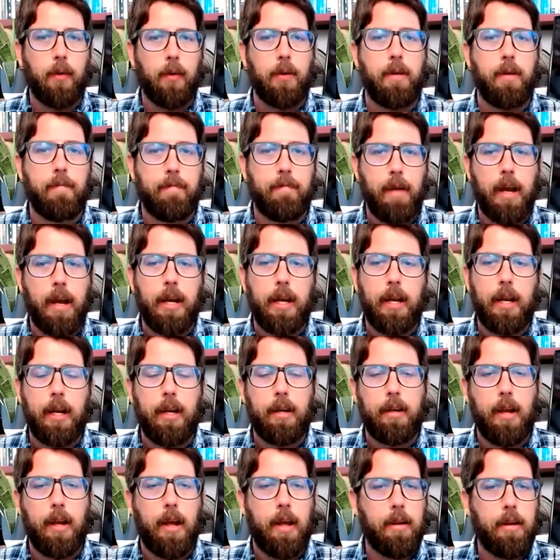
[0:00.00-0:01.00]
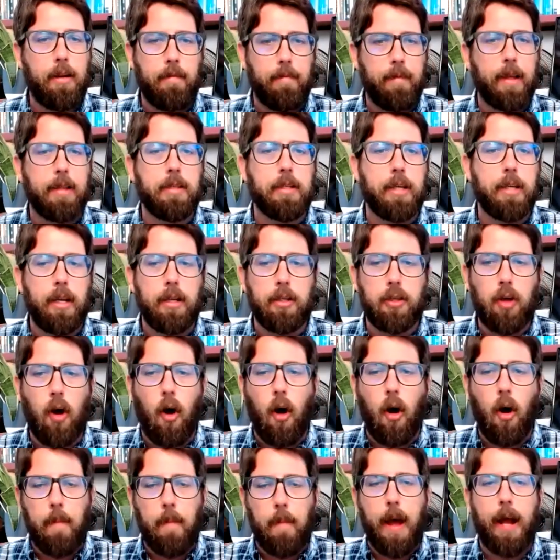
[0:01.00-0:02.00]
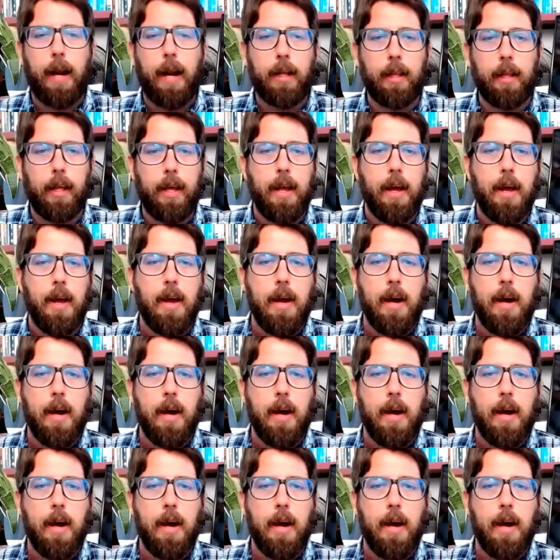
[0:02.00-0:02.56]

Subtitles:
who defends it is automatically